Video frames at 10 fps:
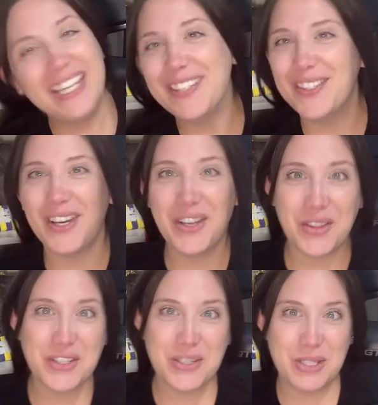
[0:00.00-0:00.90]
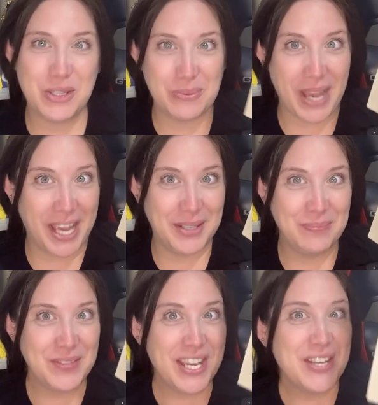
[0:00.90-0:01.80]
It's another Jimmy Choo bag.
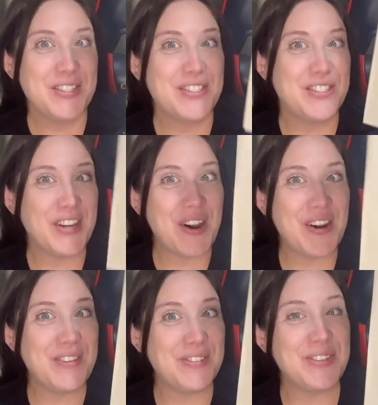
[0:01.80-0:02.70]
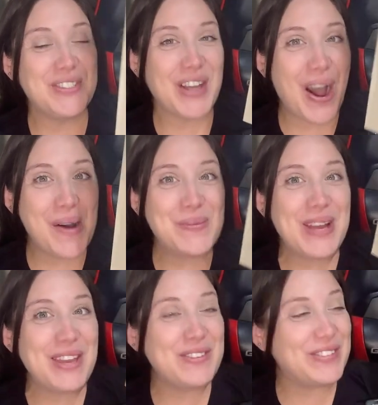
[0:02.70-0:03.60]
So if you saw
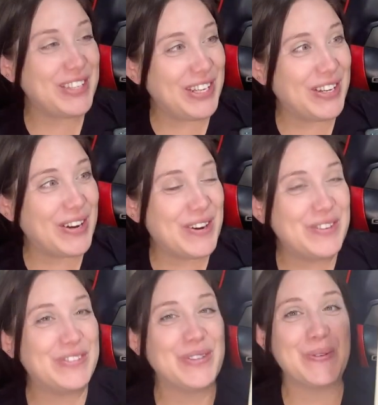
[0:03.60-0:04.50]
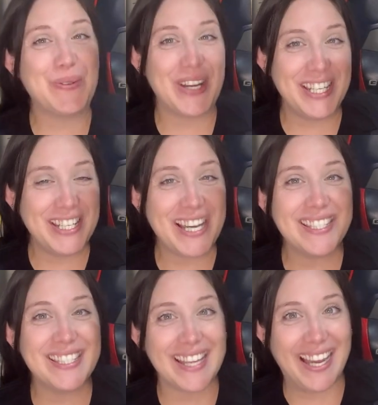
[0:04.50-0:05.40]
my video for One and
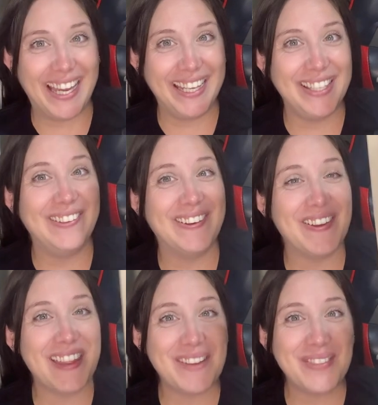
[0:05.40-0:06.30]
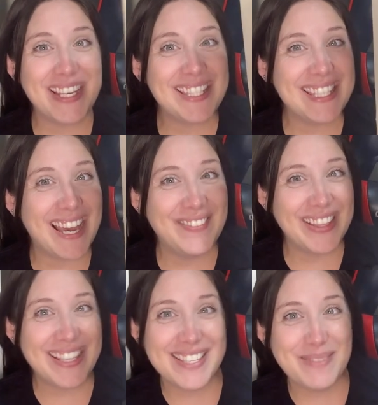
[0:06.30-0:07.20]
Not Done, you know that I'm not done
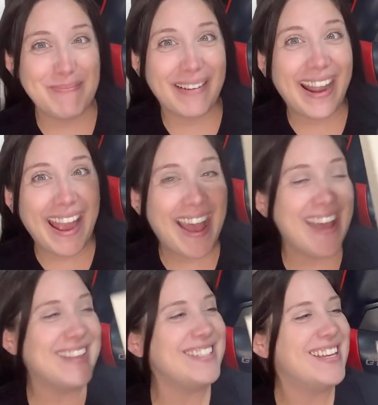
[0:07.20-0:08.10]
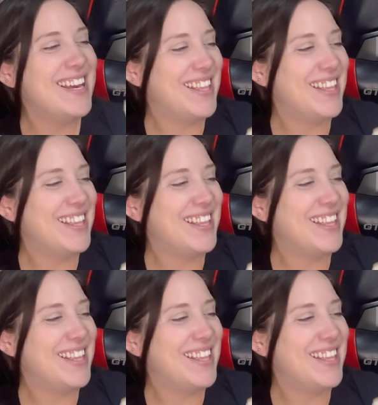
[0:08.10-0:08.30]
with this brand.